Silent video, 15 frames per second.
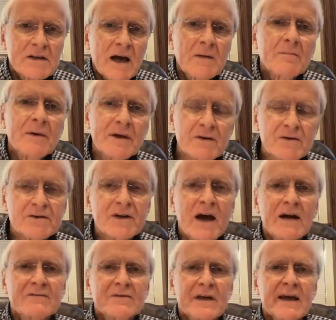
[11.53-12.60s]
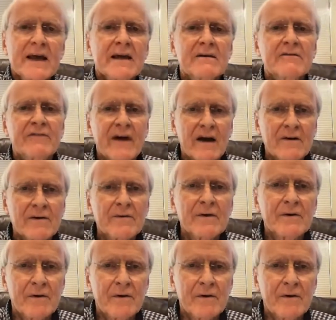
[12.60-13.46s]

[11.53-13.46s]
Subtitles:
I'm Peter Jives again, founder and